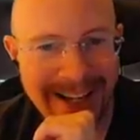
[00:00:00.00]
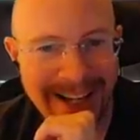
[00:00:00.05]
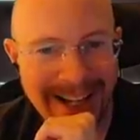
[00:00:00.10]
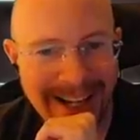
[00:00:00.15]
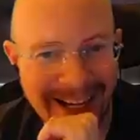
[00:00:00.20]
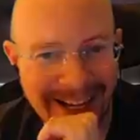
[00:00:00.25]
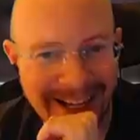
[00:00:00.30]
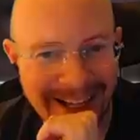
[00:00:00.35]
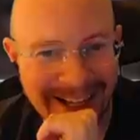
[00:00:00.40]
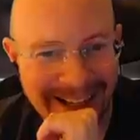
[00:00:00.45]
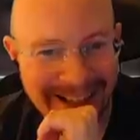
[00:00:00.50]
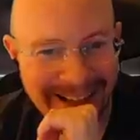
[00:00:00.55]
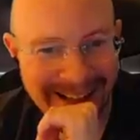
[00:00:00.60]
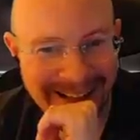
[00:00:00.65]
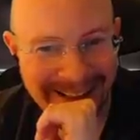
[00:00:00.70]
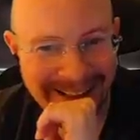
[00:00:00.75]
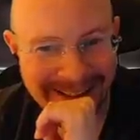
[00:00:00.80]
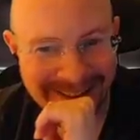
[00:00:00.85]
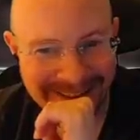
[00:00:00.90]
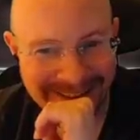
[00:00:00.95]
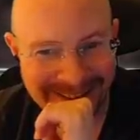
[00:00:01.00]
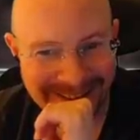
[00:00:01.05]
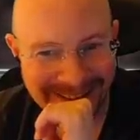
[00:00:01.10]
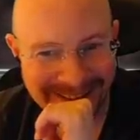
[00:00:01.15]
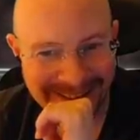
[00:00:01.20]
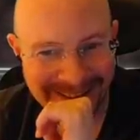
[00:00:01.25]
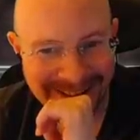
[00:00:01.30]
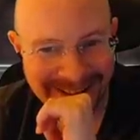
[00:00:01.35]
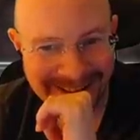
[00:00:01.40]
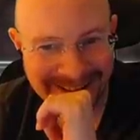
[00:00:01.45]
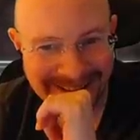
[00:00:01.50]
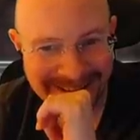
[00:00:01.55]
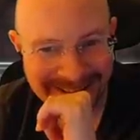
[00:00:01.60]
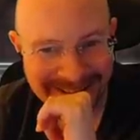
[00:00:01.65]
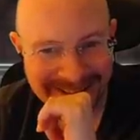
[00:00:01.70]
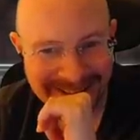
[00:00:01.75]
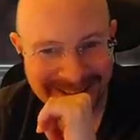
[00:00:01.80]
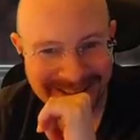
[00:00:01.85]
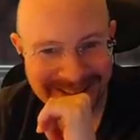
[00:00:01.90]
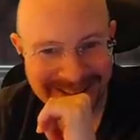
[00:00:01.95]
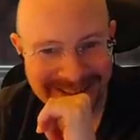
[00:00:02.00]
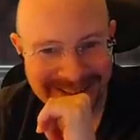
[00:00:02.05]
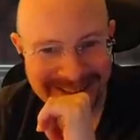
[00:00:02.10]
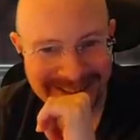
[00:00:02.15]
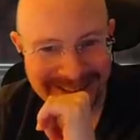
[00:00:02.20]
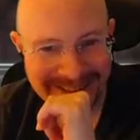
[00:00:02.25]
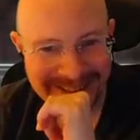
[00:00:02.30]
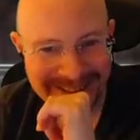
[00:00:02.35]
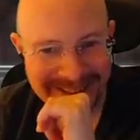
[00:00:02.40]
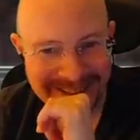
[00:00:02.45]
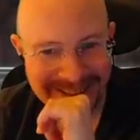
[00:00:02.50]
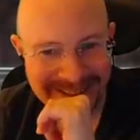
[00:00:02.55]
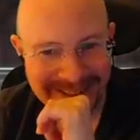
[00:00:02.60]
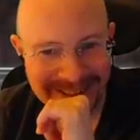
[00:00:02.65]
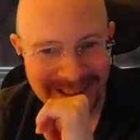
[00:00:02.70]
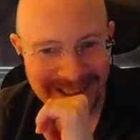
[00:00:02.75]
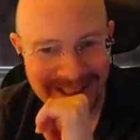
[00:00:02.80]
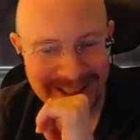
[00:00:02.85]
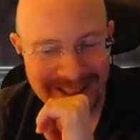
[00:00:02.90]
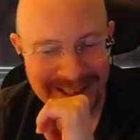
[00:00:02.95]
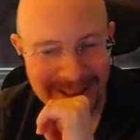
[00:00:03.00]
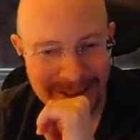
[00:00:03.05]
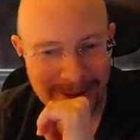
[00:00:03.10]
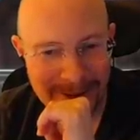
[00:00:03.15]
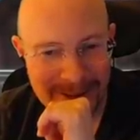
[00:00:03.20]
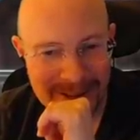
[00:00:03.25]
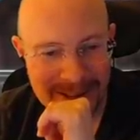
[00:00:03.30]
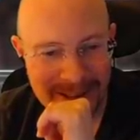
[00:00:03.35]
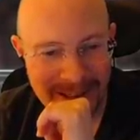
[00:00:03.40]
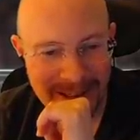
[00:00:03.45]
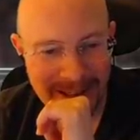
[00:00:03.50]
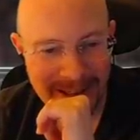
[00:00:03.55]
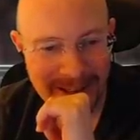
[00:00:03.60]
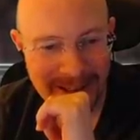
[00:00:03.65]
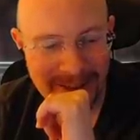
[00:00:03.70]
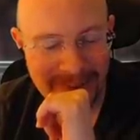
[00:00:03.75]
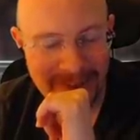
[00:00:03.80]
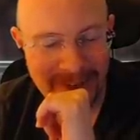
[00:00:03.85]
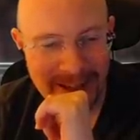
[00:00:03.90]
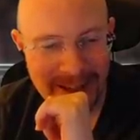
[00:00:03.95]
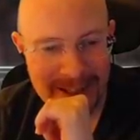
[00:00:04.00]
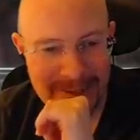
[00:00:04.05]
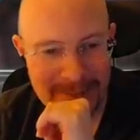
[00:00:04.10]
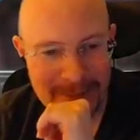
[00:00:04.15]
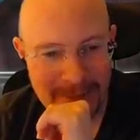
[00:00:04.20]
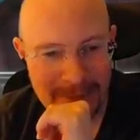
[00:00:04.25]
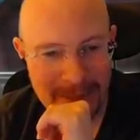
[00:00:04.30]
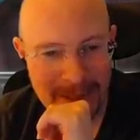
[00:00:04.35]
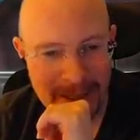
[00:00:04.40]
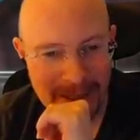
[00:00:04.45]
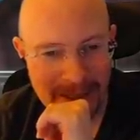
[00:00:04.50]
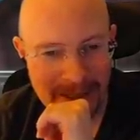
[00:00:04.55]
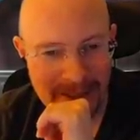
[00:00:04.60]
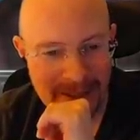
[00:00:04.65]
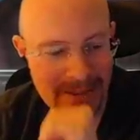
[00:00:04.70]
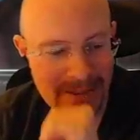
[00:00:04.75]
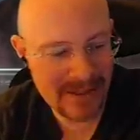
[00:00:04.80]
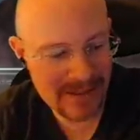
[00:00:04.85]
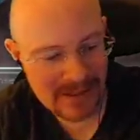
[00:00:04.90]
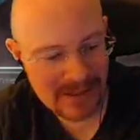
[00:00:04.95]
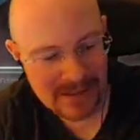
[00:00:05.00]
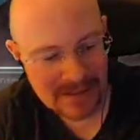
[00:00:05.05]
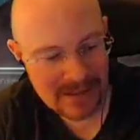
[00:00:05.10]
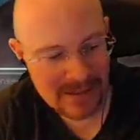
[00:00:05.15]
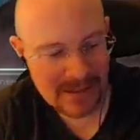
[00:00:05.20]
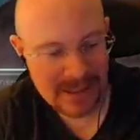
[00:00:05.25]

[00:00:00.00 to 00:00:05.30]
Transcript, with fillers: Ha ha! Look at that. I think that was a advanced med bay is